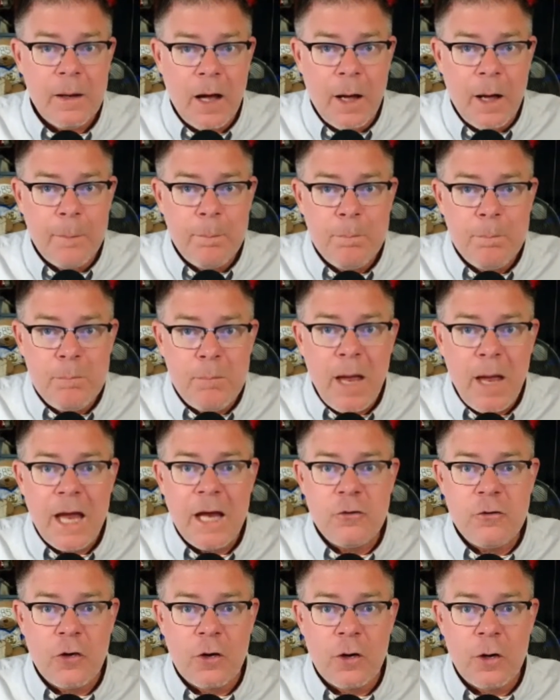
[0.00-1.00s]
A
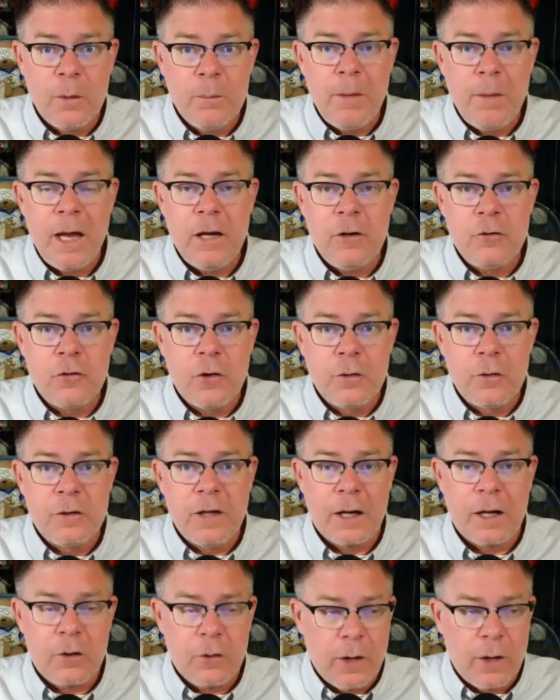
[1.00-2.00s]
major, major
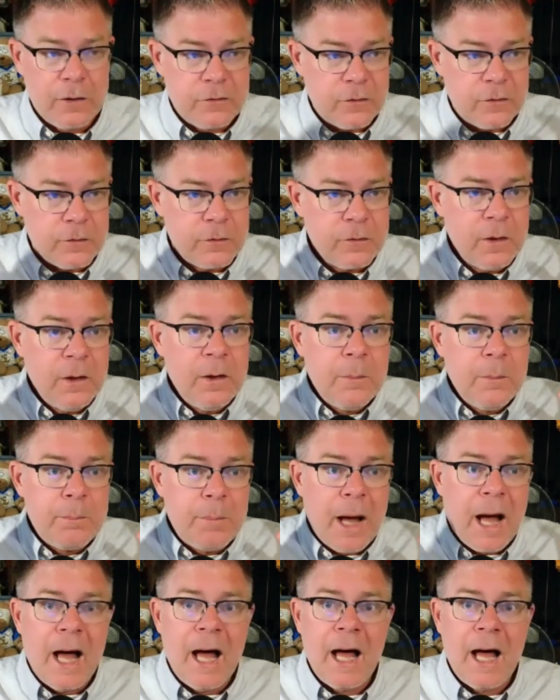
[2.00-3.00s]
debt crisis.
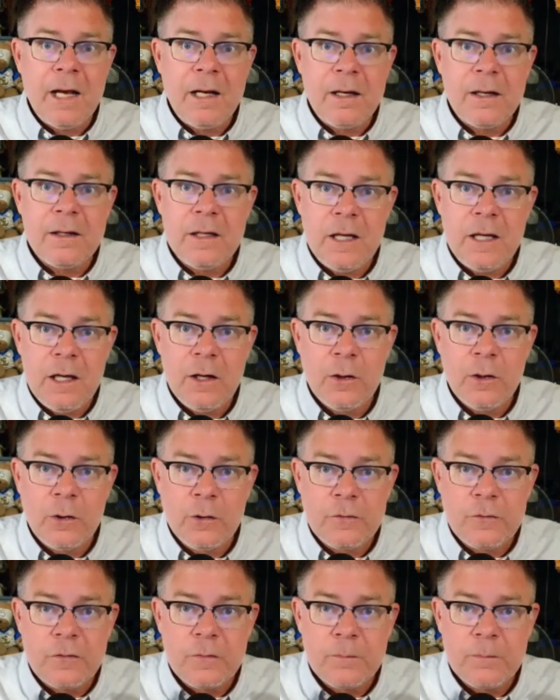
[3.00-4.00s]
Bond
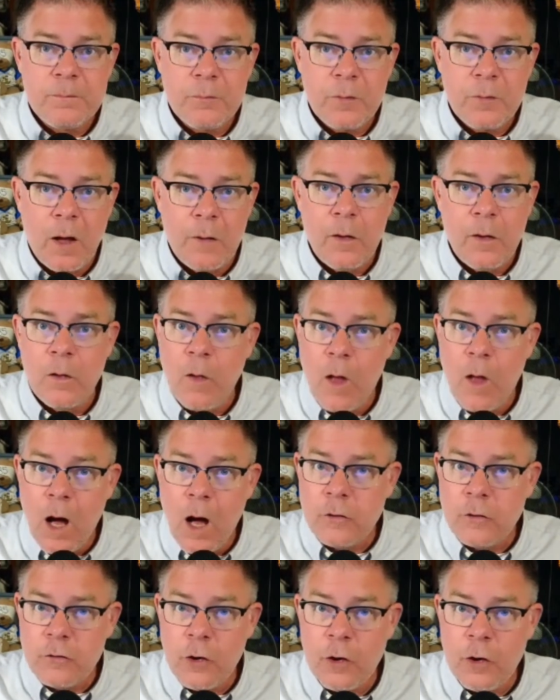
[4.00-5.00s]
yields on the
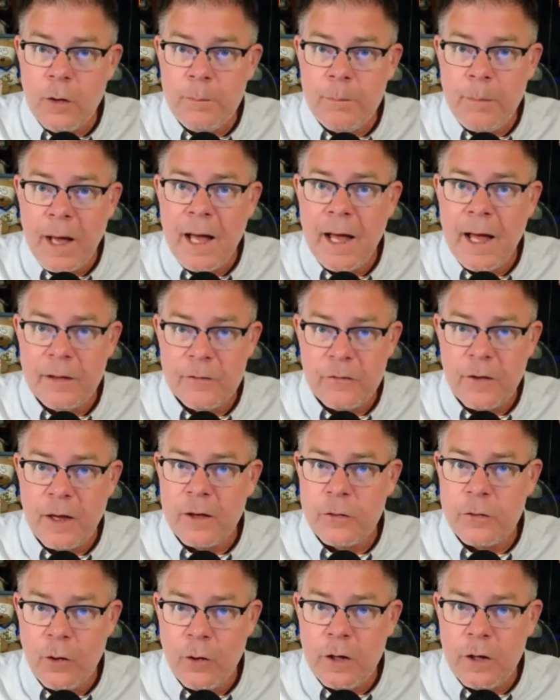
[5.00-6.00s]
long-term bonds,
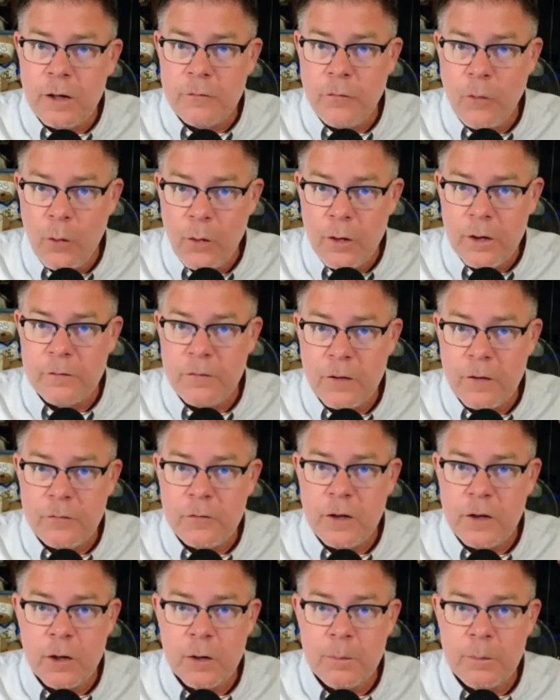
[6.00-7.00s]
like 30, 40,
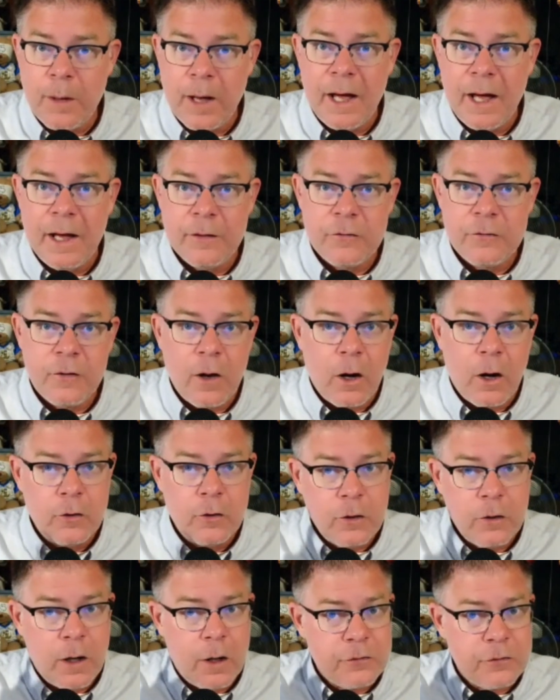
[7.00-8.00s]
50-year bonds,
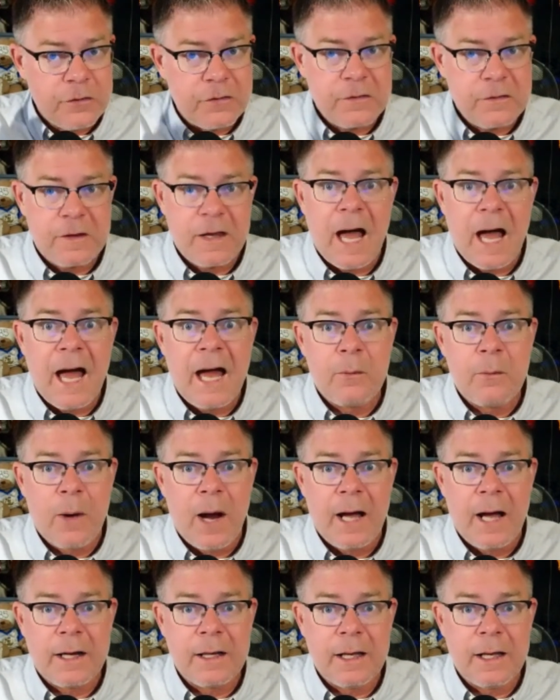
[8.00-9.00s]
are
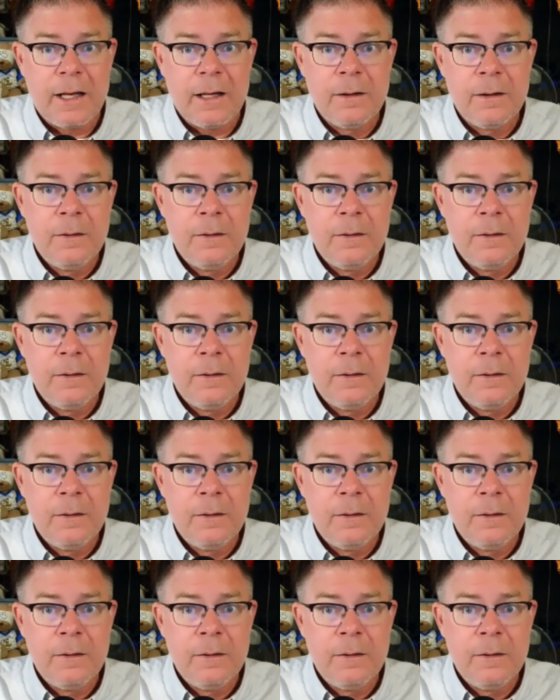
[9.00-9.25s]
skyrocketing.